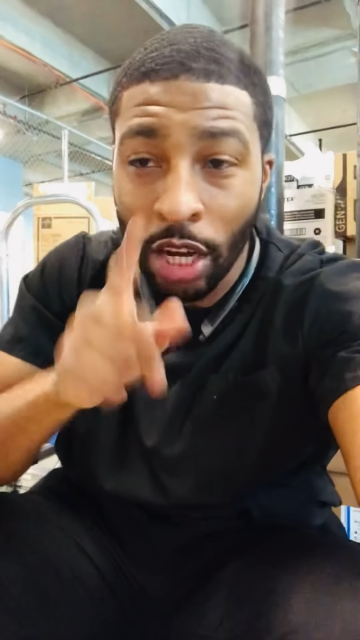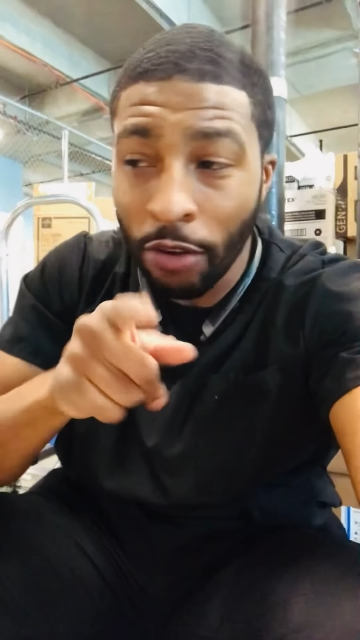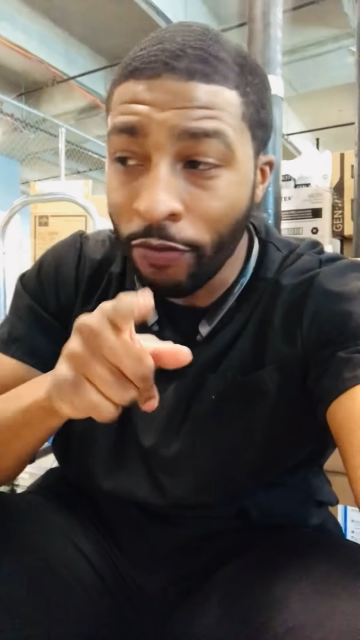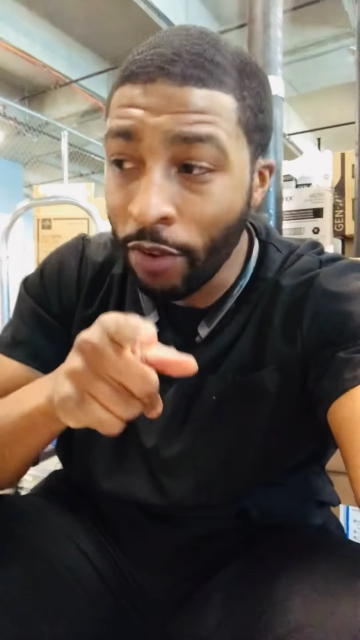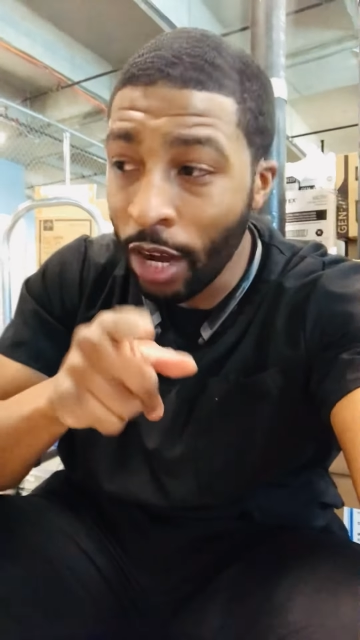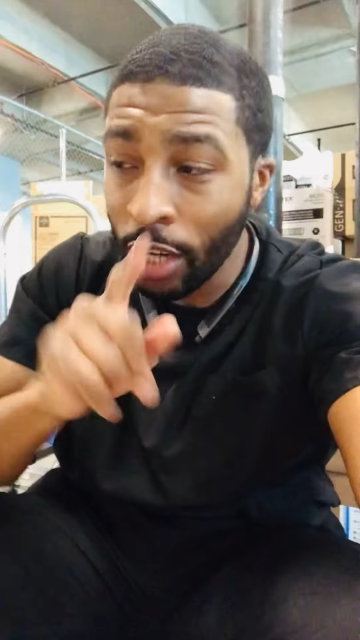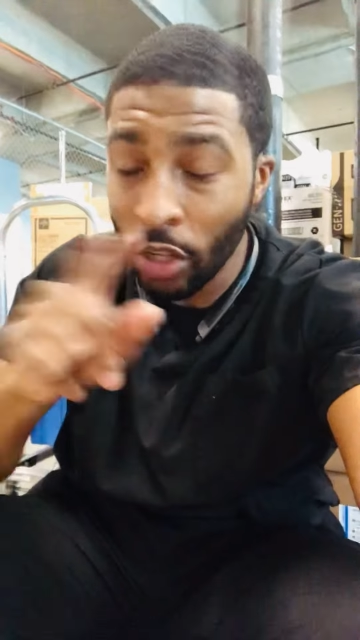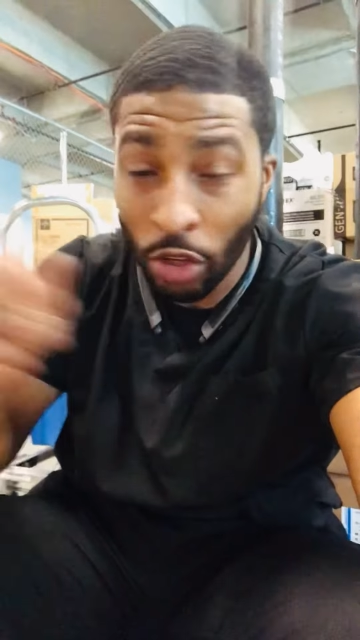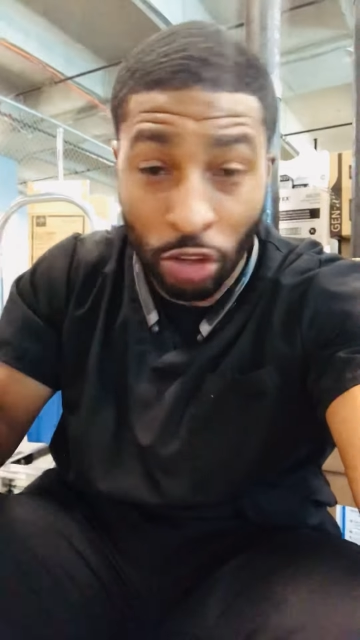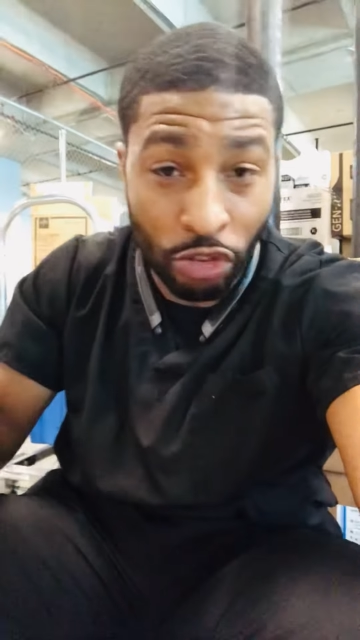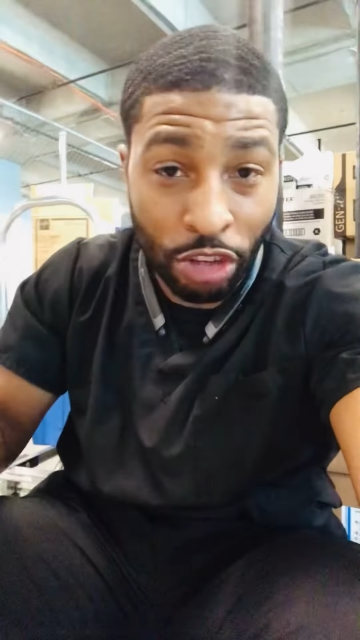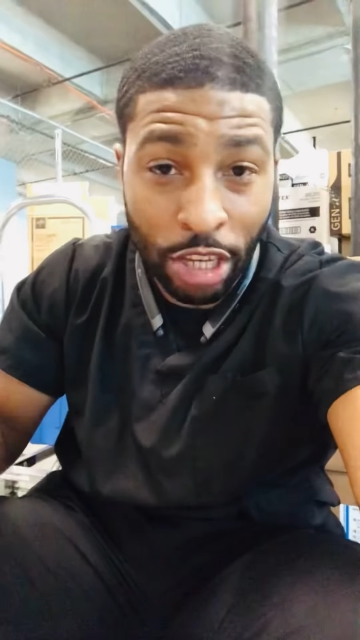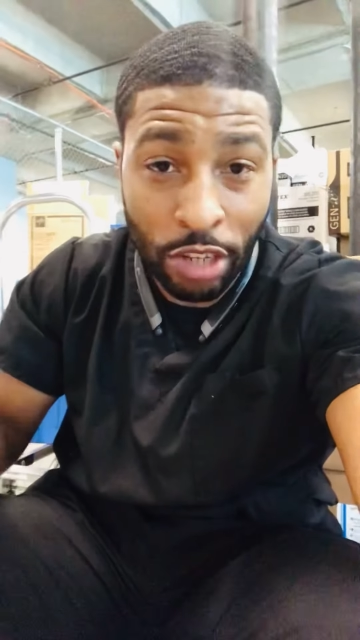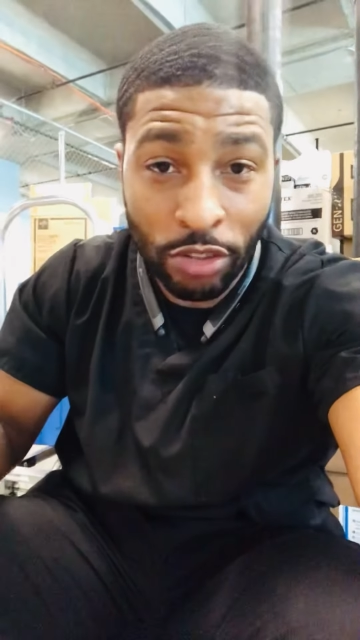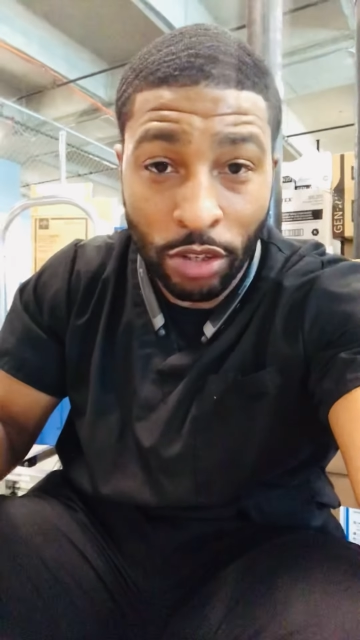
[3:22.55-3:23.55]
follower of
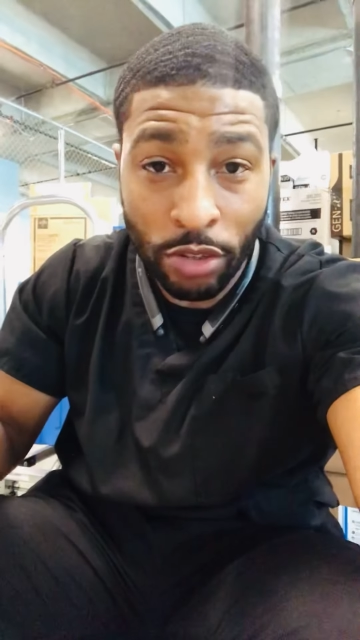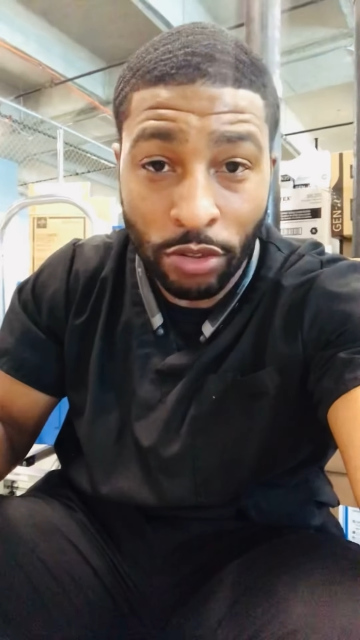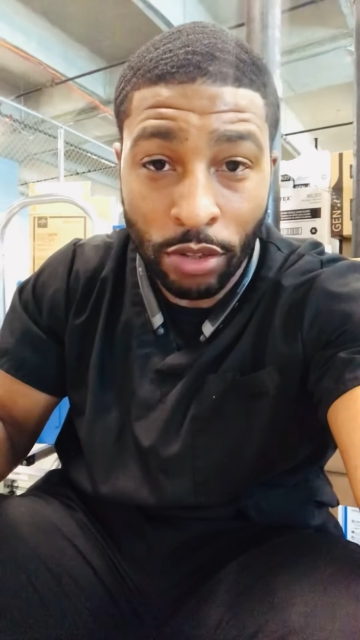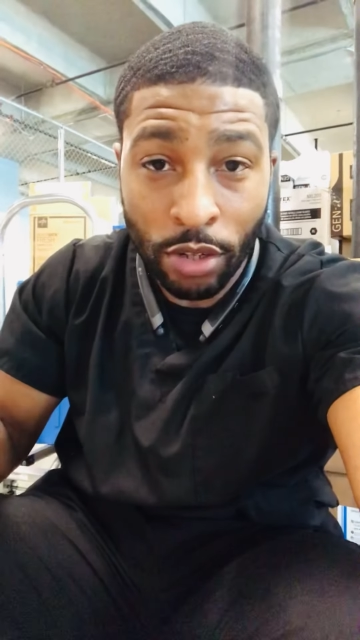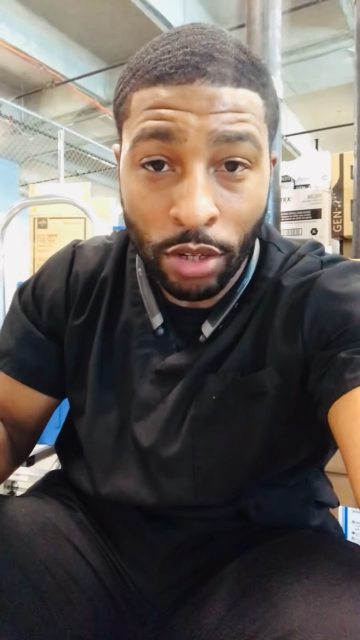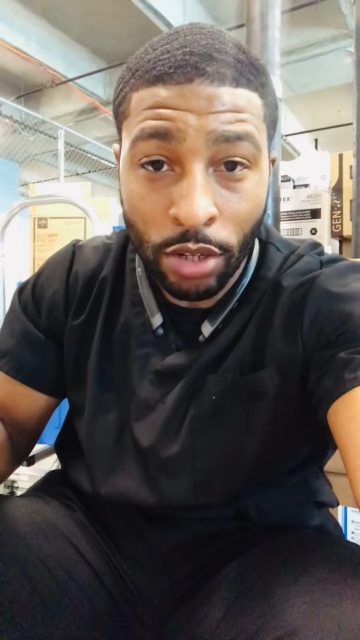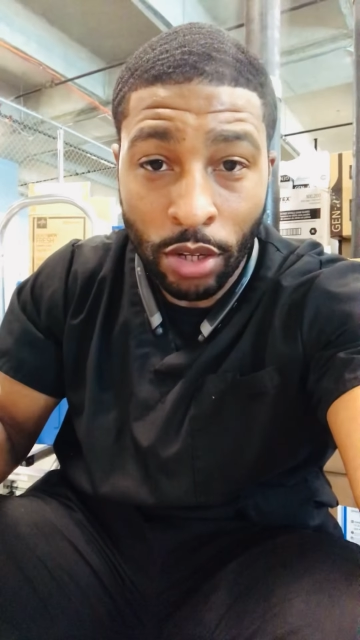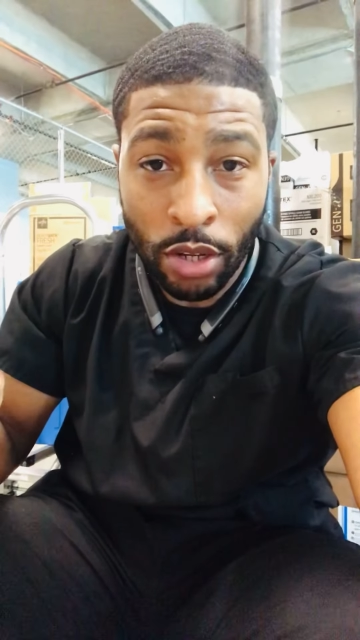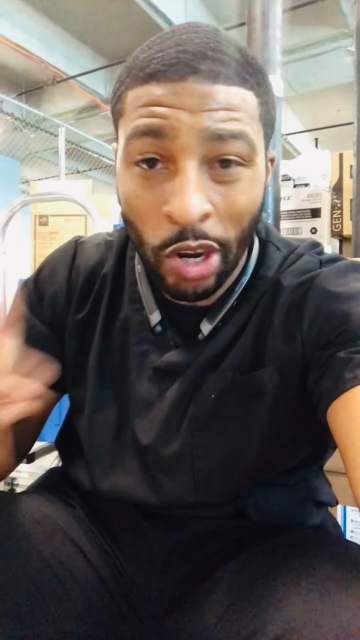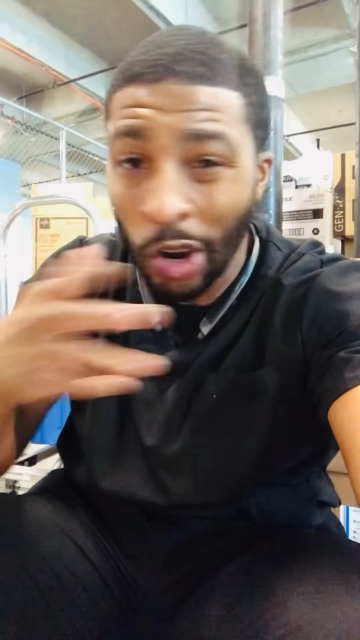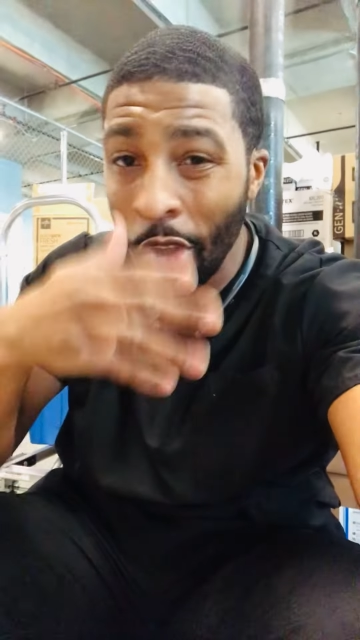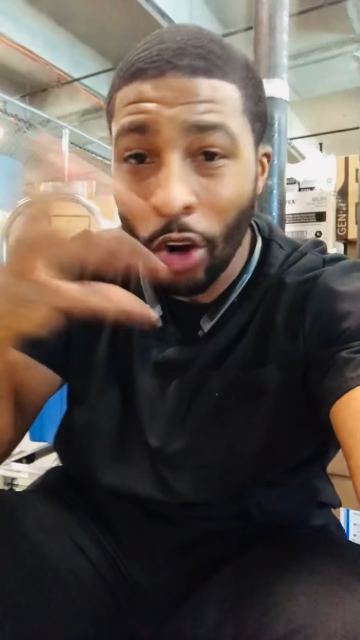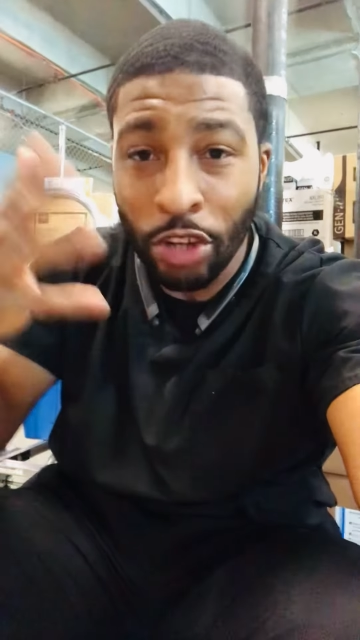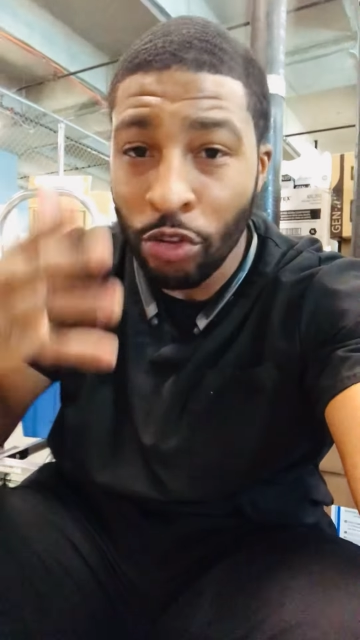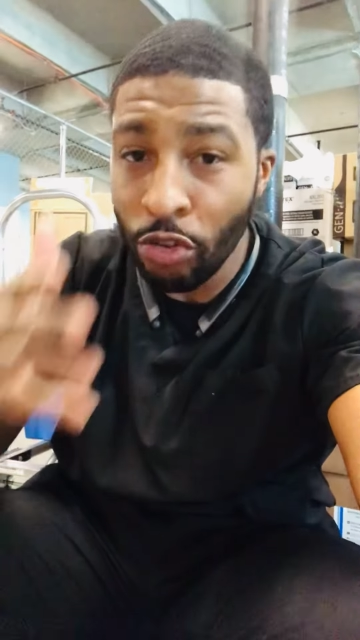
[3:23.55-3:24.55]
Jesus or
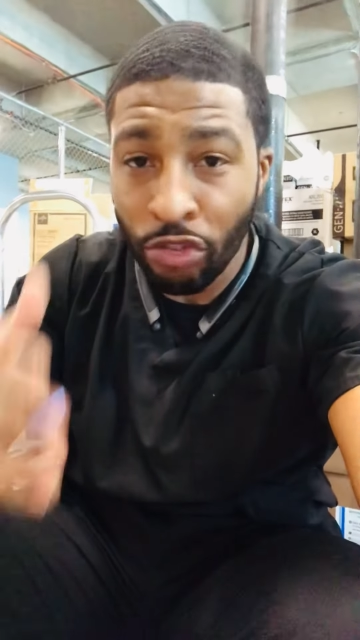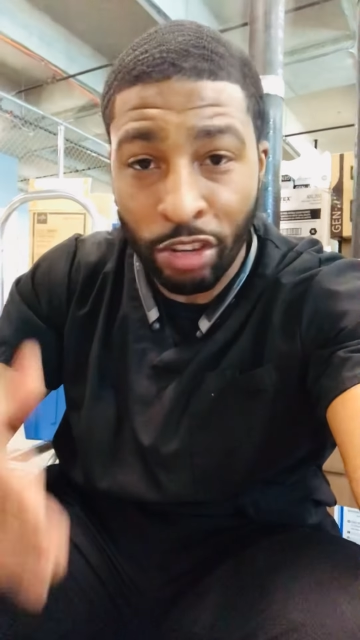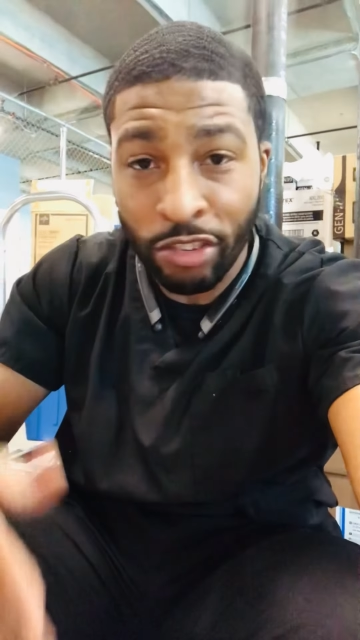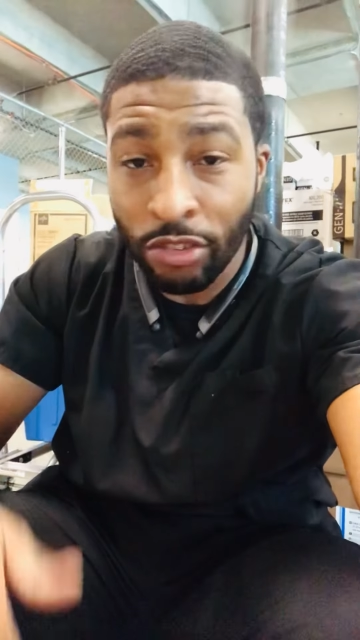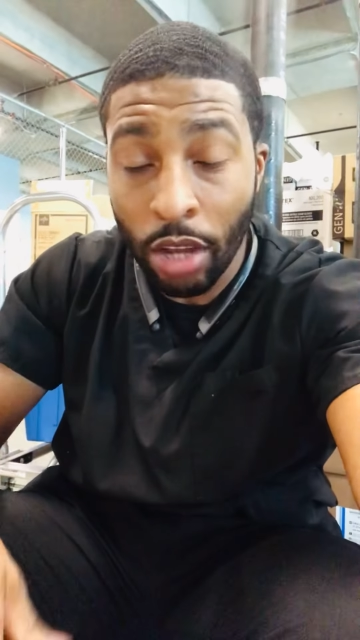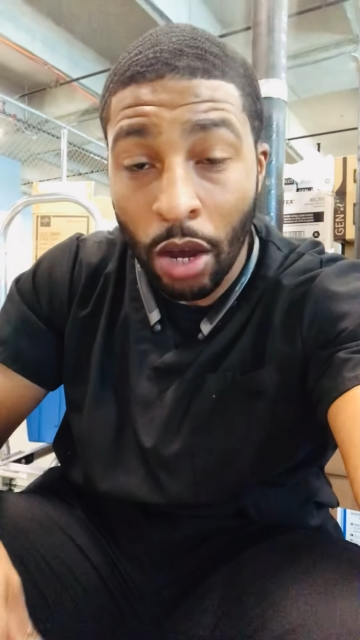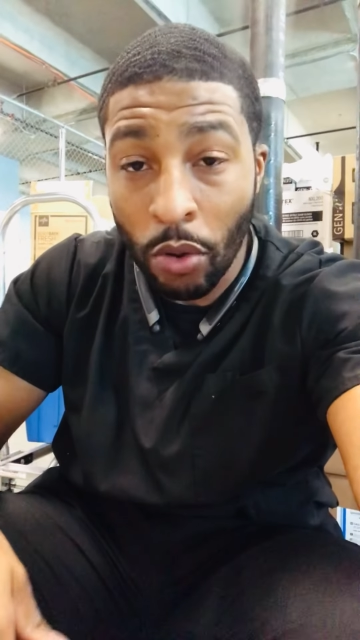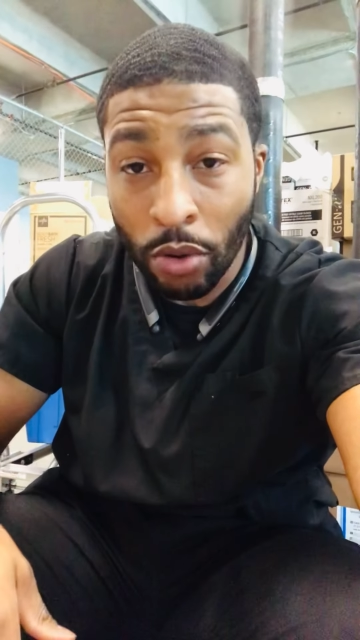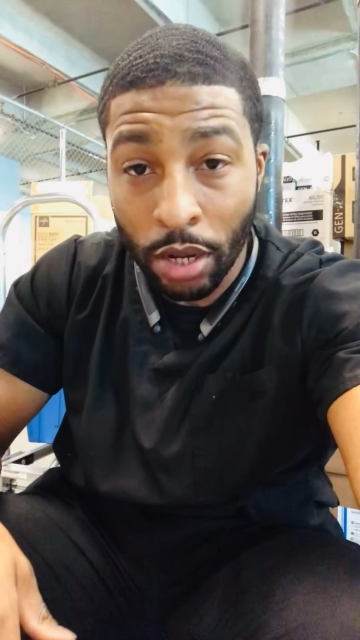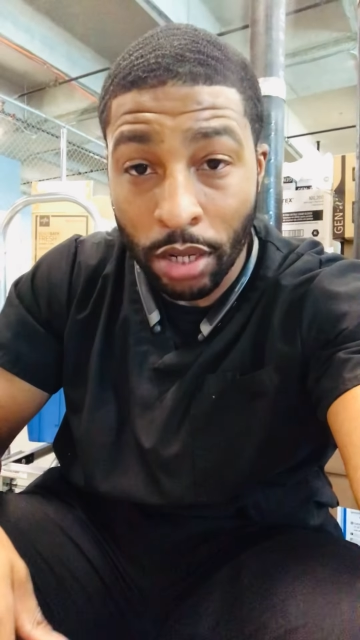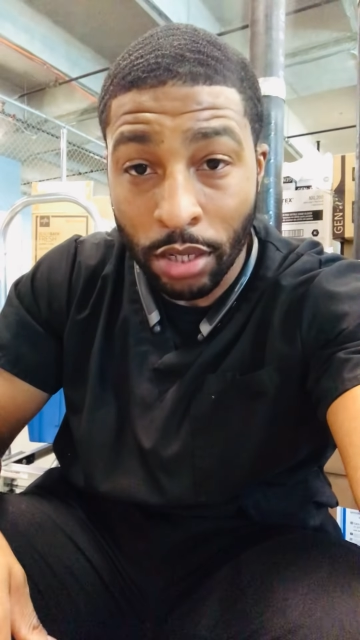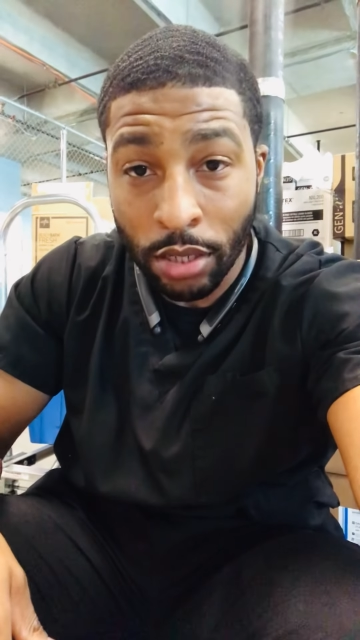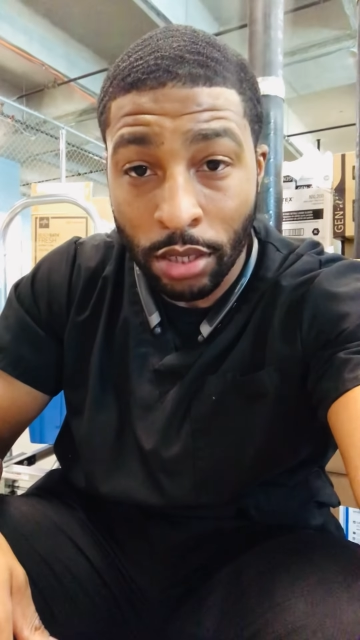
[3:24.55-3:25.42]
are you just talking?